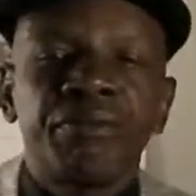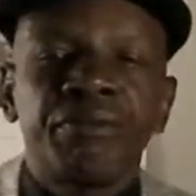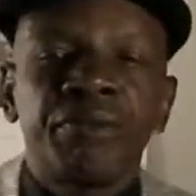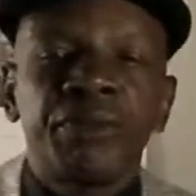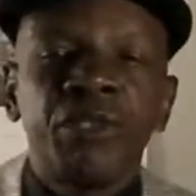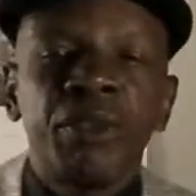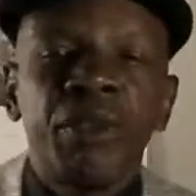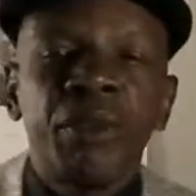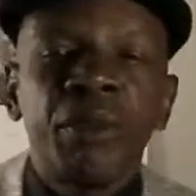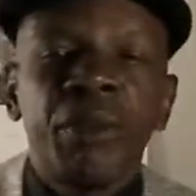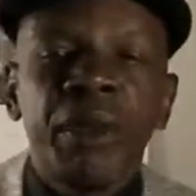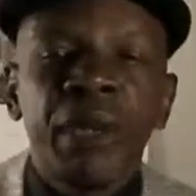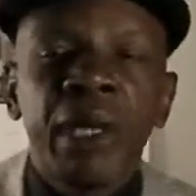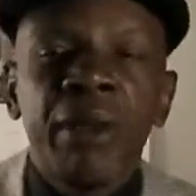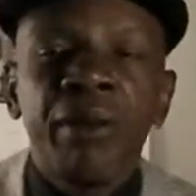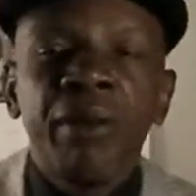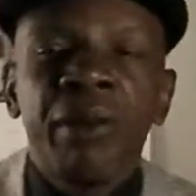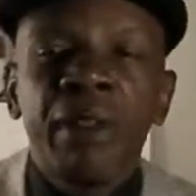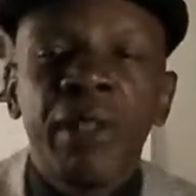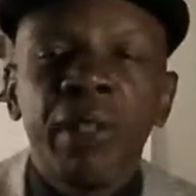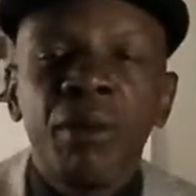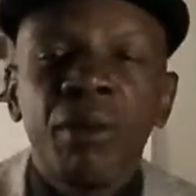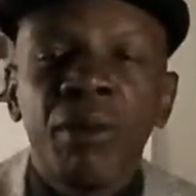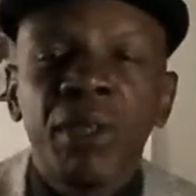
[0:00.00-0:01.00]
doing whatever
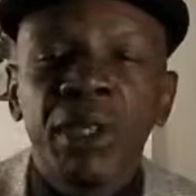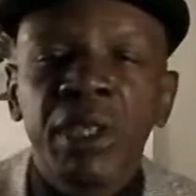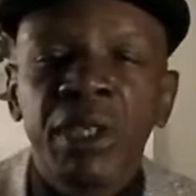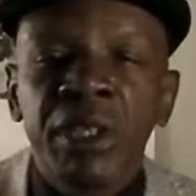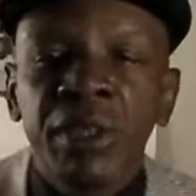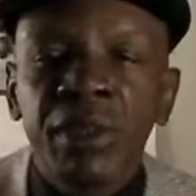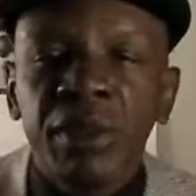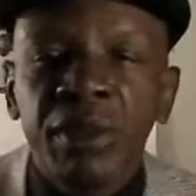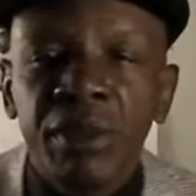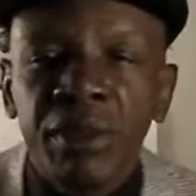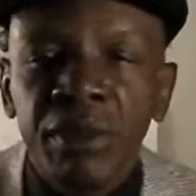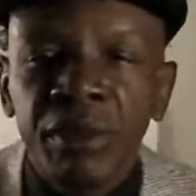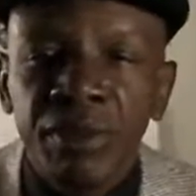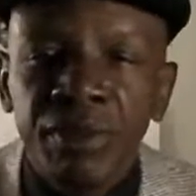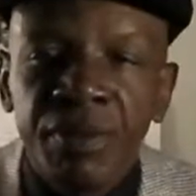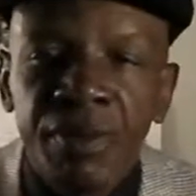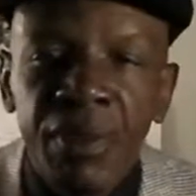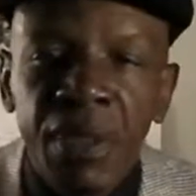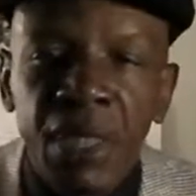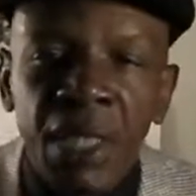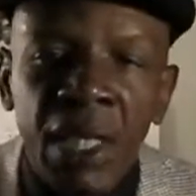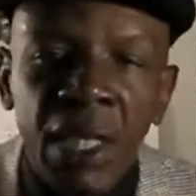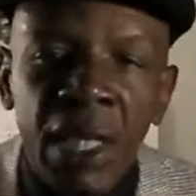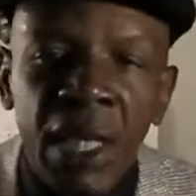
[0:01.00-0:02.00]
they want to do.
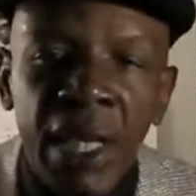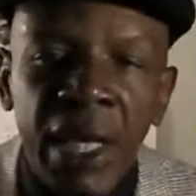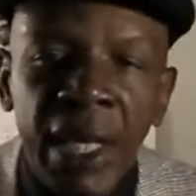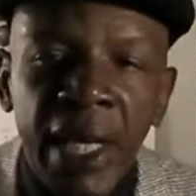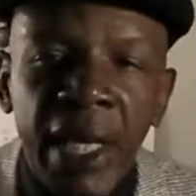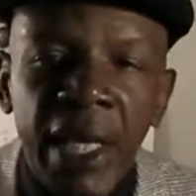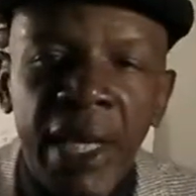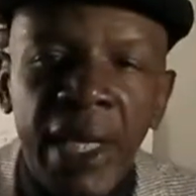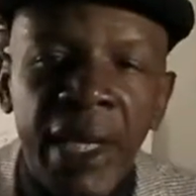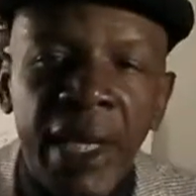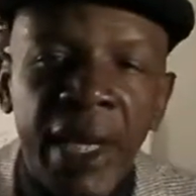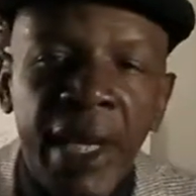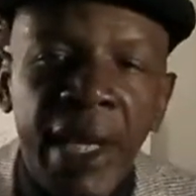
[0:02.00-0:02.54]
And